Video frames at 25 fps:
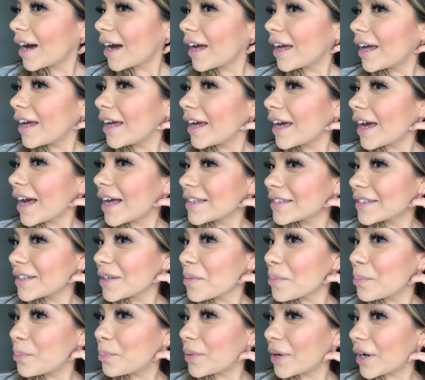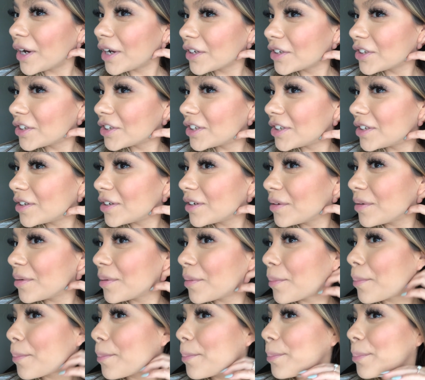It hasn't budged
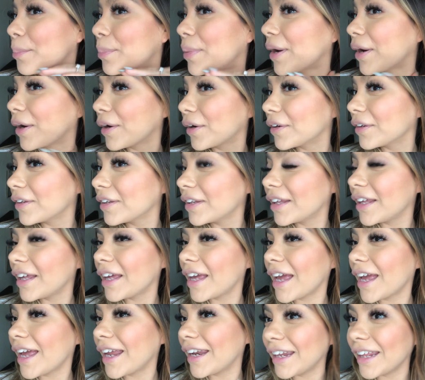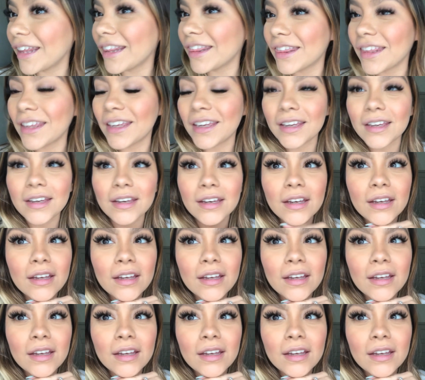barely anything,